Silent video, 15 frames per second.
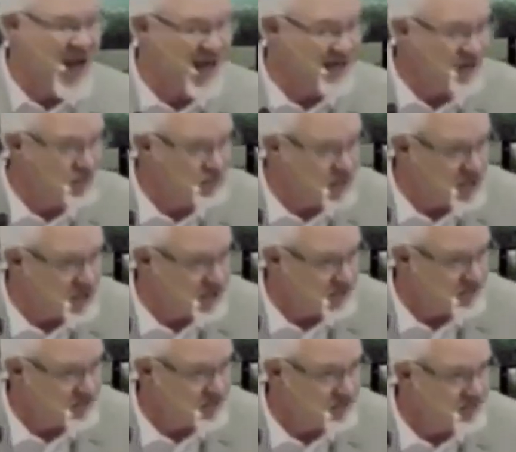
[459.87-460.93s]
"I don't know."
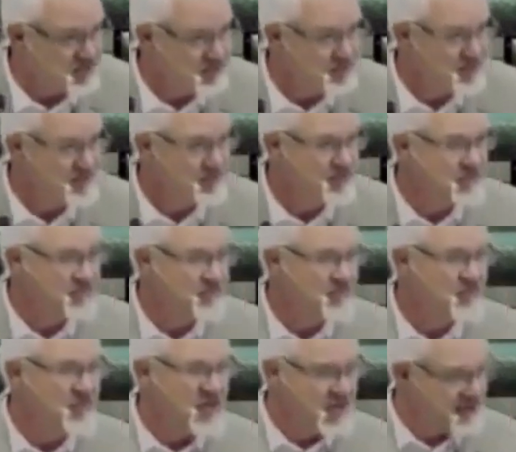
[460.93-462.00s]

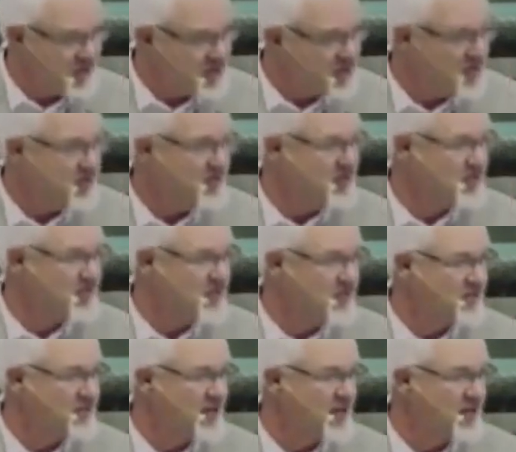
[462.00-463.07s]
Even Jesus
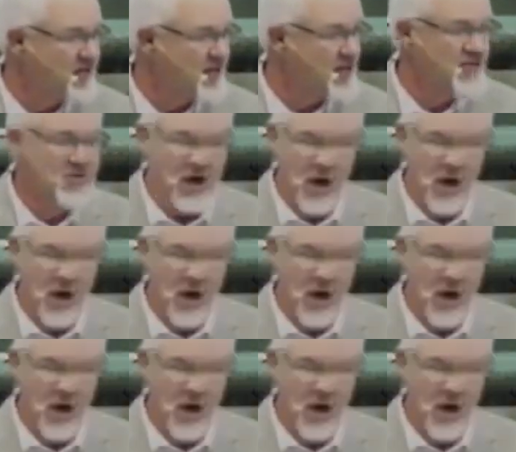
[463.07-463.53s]
said that. And it's